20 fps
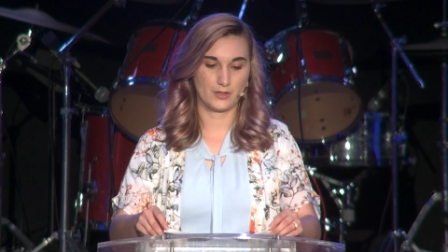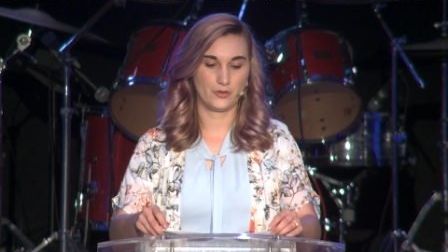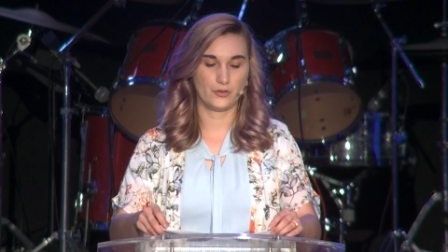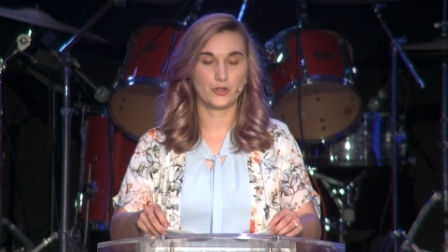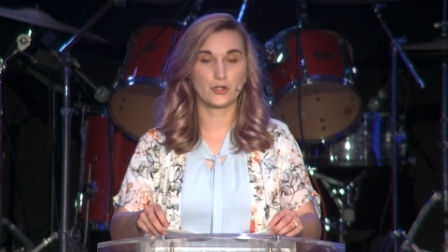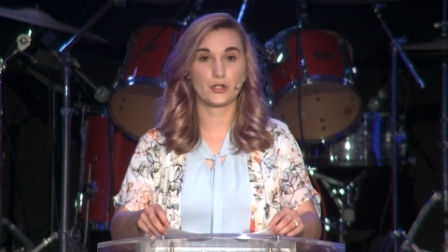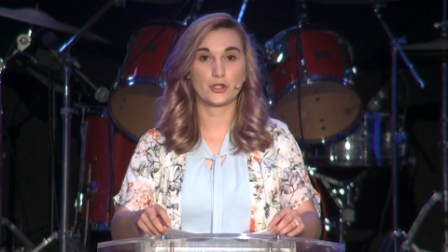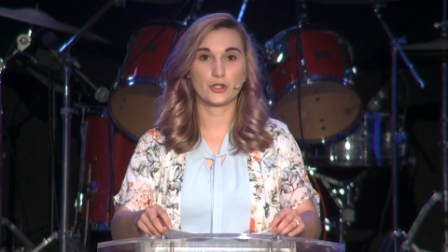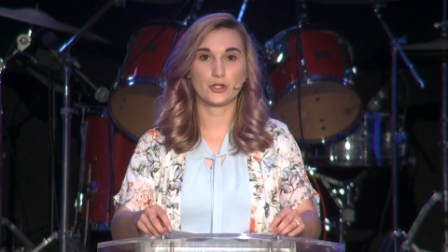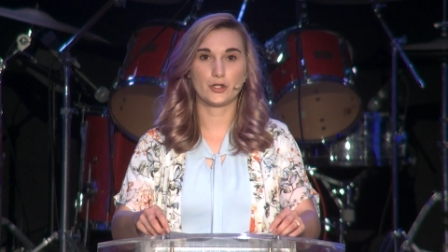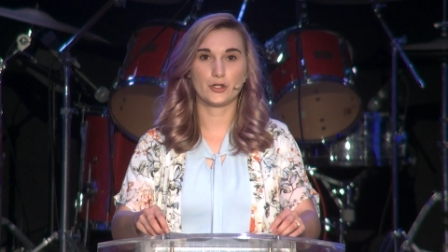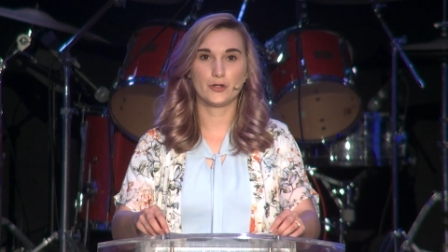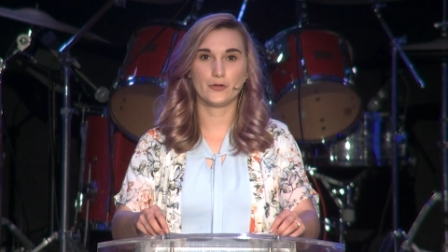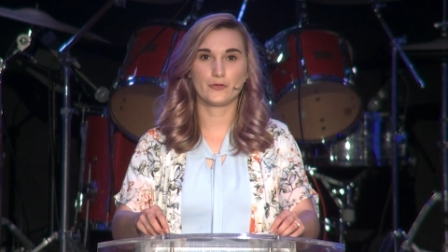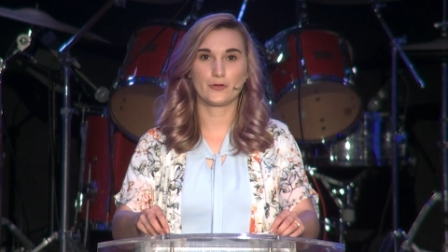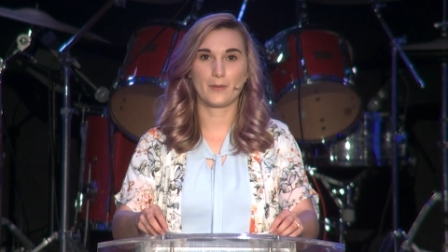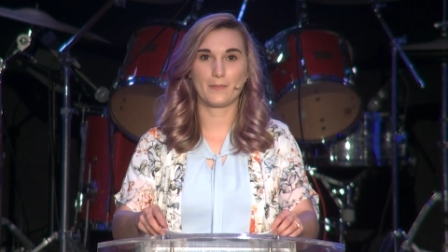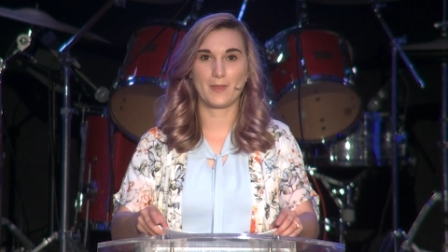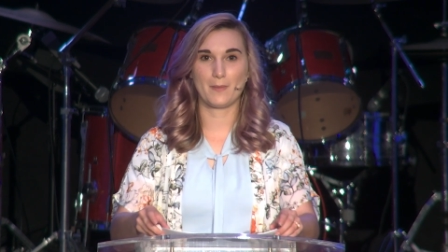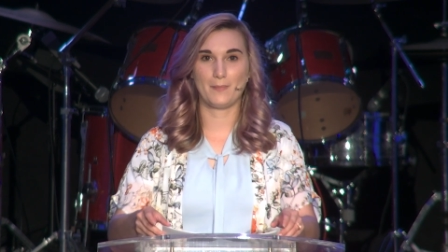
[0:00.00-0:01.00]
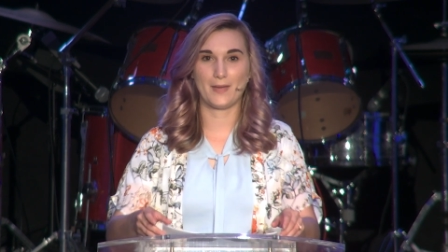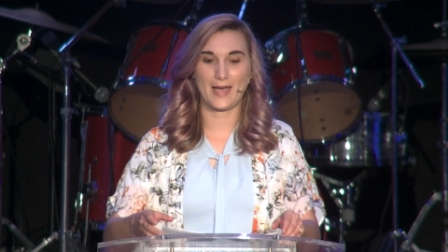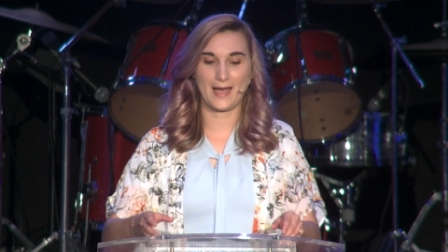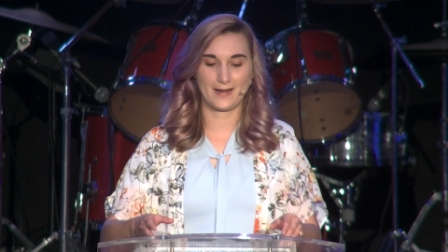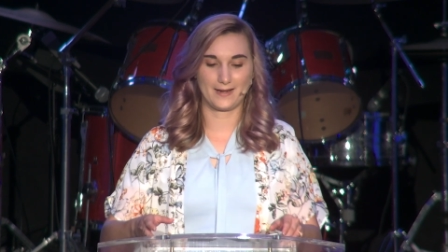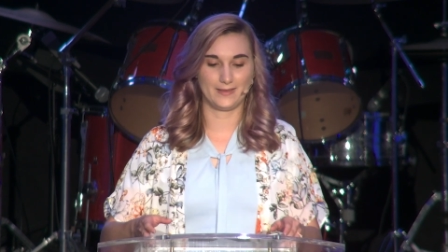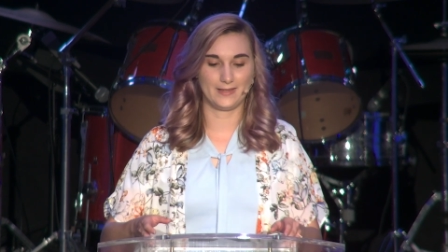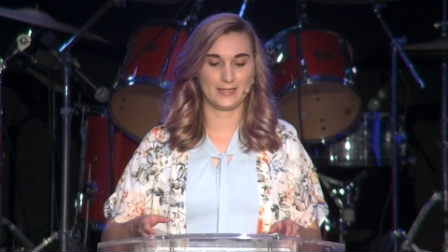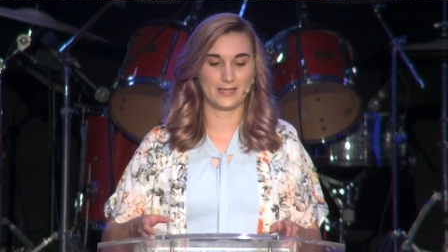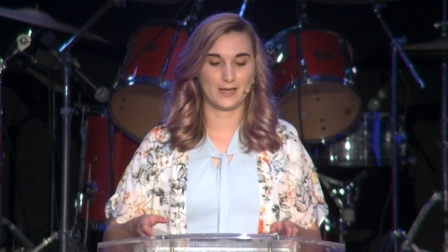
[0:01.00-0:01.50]
The Good from the
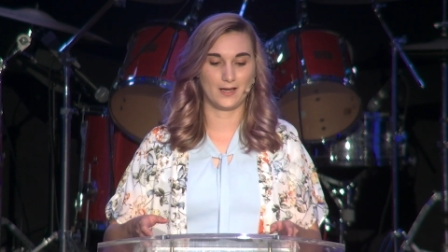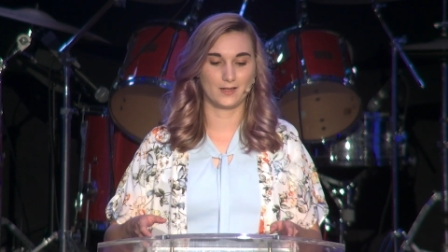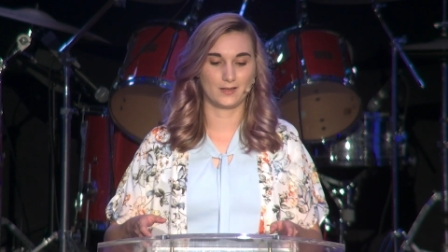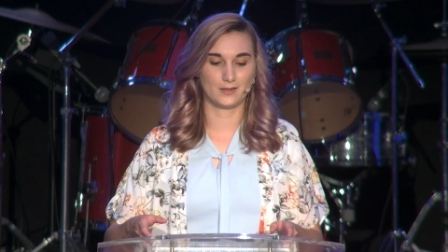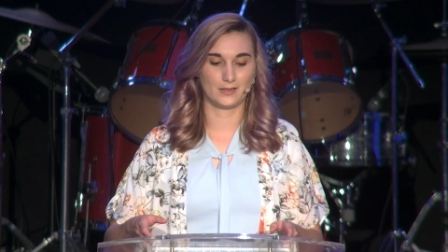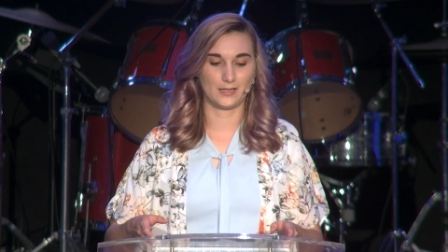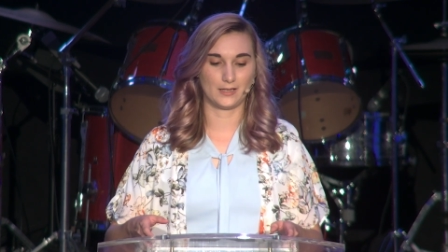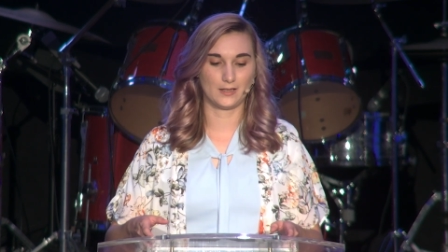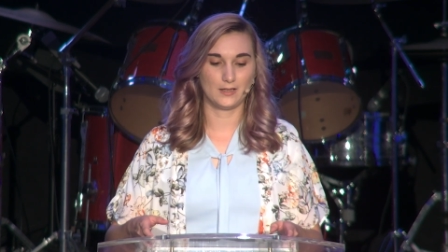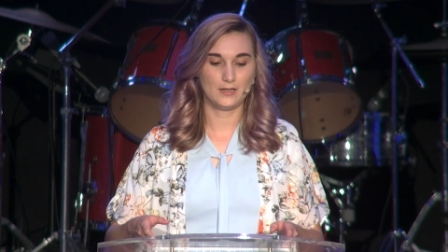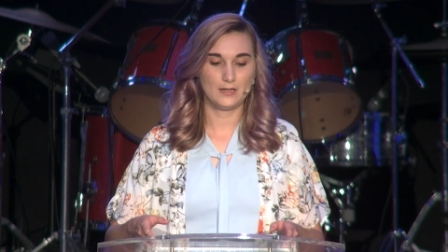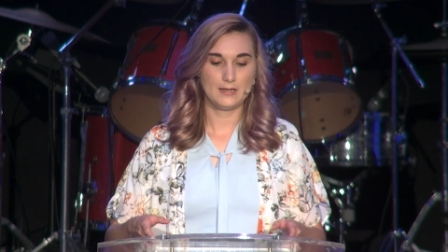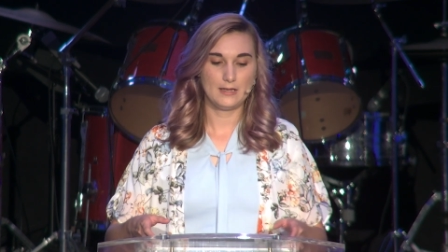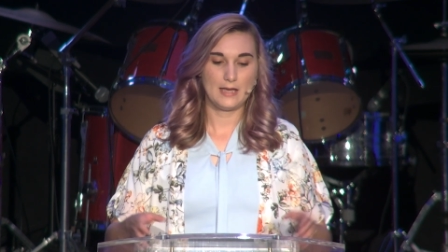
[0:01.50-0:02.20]
Bad and the Ugly.